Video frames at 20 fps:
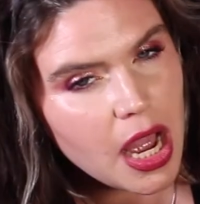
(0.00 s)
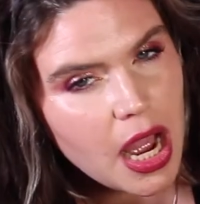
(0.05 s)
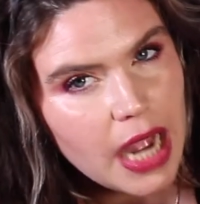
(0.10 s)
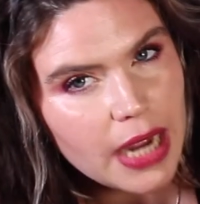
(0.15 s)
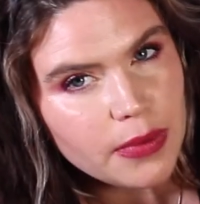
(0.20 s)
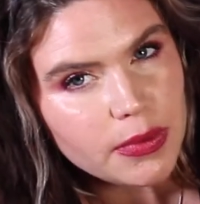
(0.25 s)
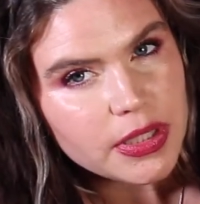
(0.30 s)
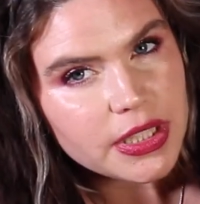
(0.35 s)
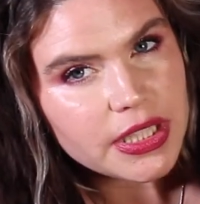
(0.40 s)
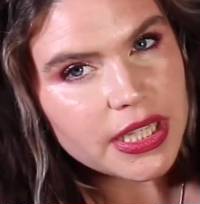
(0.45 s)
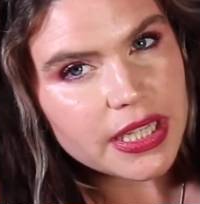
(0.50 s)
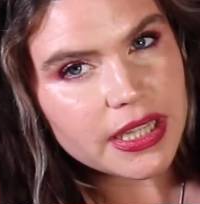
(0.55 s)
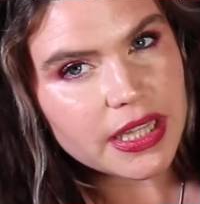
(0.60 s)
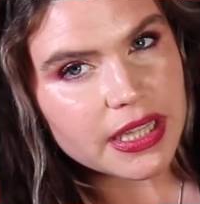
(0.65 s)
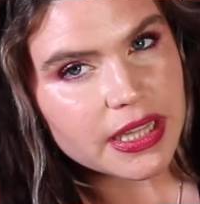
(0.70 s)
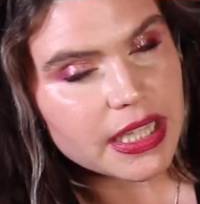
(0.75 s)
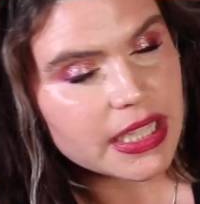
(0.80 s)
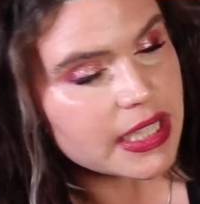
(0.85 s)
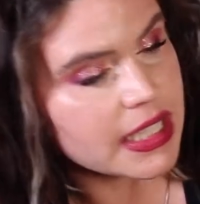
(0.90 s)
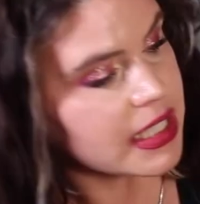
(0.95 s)
I would say
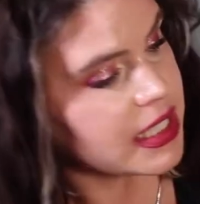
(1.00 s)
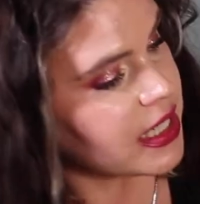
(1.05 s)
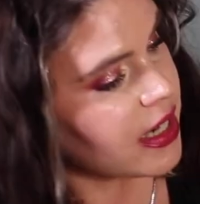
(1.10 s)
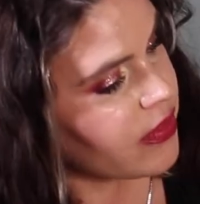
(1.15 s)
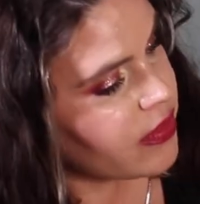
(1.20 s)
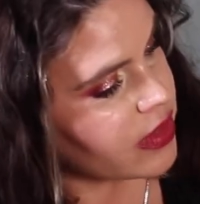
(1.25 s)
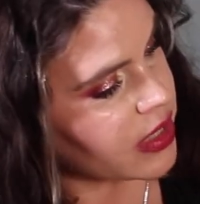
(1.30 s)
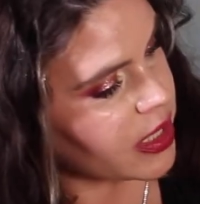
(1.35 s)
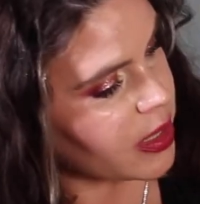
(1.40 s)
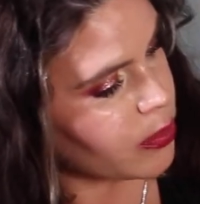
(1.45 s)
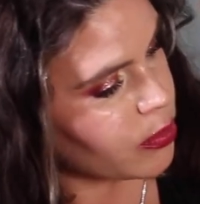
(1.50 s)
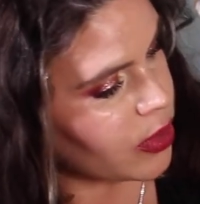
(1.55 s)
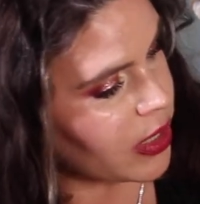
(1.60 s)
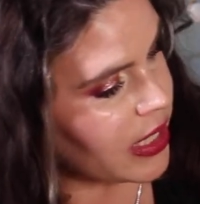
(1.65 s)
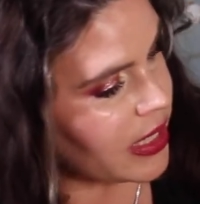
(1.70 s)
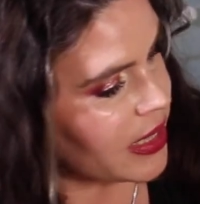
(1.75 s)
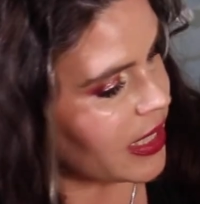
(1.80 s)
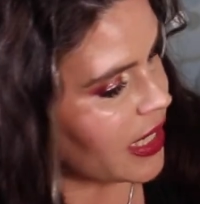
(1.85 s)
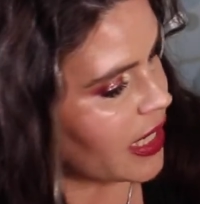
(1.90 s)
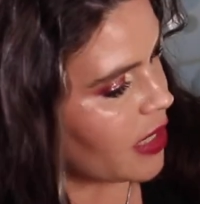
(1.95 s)
that this is definitely a
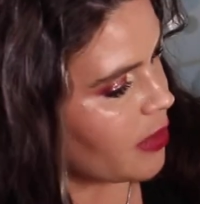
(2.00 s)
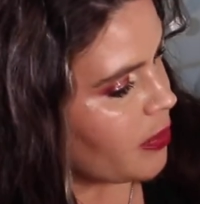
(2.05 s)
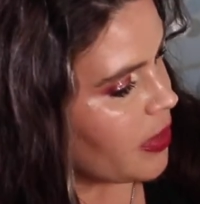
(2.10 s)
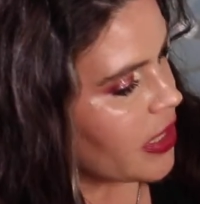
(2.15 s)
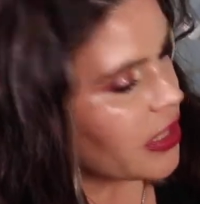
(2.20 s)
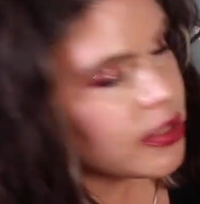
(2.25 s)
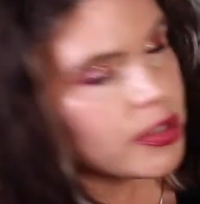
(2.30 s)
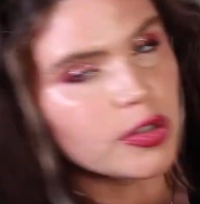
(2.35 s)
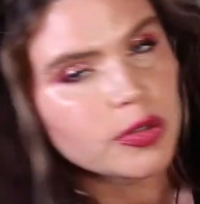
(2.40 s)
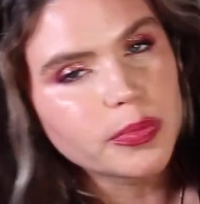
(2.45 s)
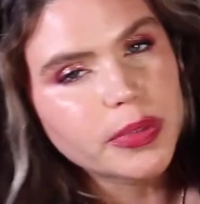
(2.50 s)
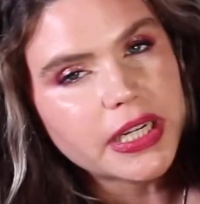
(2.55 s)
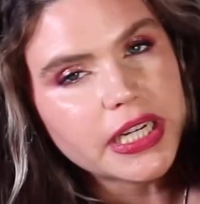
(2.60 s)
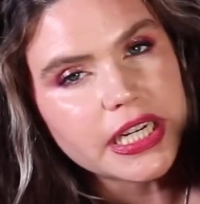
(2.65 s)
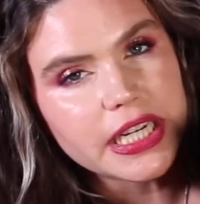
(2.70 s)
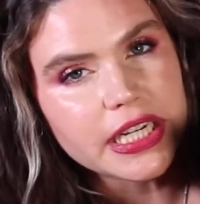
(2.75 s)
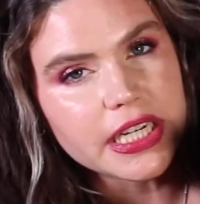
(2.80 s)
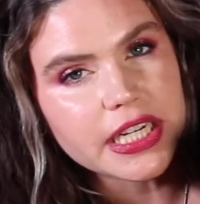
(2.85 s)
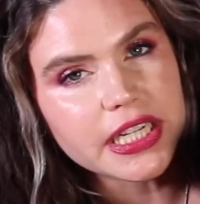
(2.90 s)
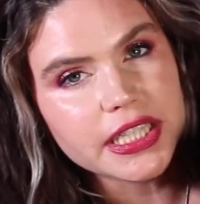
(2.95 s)
brand that can be a little bit
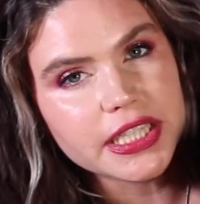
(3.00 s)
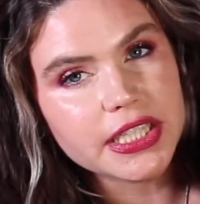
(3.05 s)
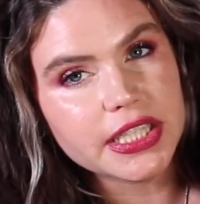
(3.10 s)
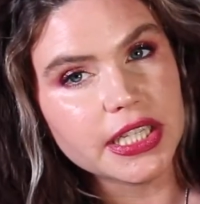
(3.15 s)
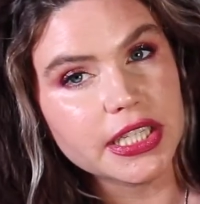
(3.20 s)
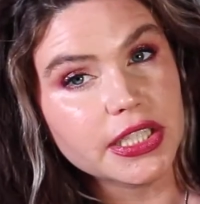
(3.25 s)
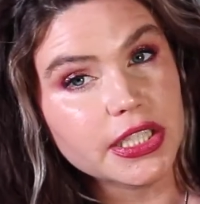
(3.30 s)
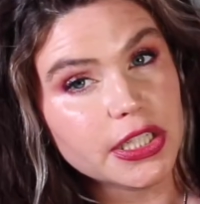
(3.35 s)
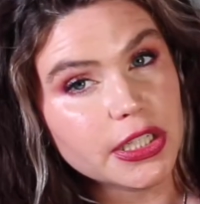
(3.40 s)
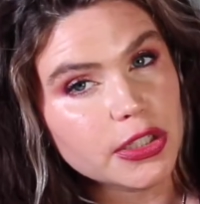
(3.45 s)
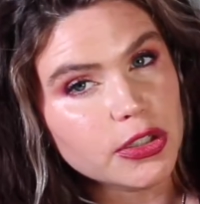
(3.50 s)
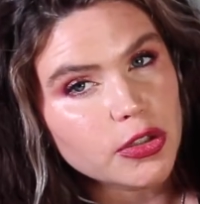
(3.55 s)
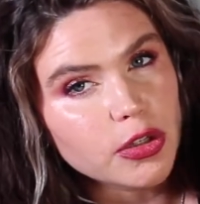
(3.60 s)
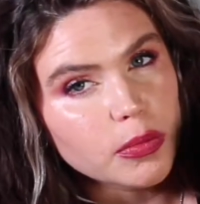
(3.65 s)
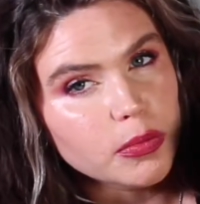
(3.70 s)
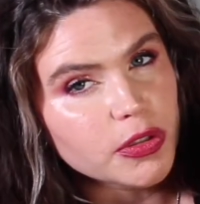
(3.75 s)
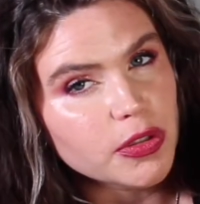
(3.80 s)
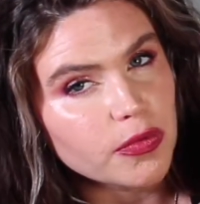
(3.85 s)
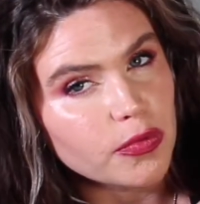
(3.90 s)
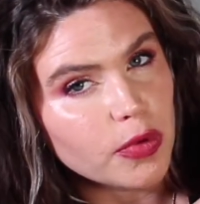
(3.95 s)
inconsistent in
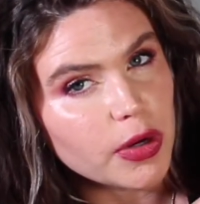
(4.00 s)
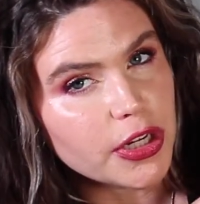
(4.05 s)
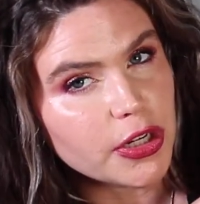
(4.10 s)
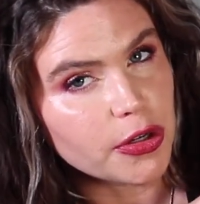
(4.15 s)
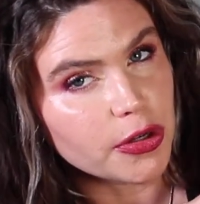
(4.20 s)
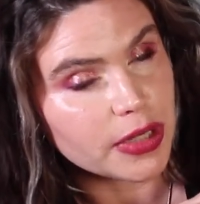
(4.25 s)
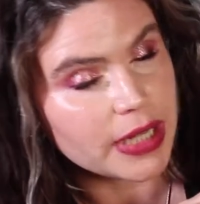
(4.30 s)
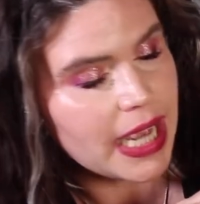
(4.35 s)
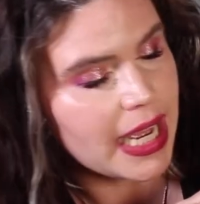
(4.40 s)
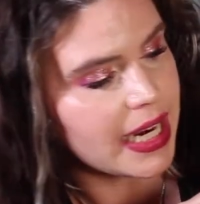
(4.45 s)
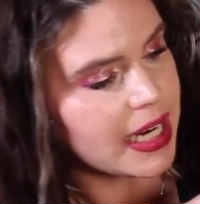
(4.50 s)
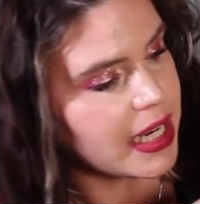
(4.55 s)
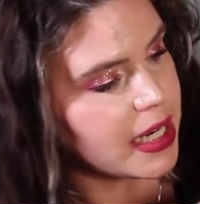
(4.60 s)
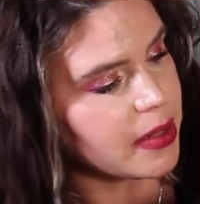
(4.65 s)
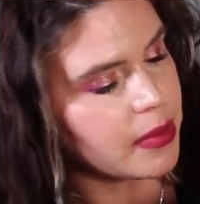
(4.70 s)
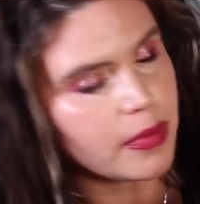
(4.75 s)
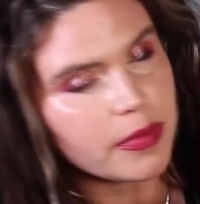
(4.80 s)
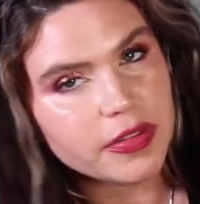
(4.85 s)
terms of what you're getting.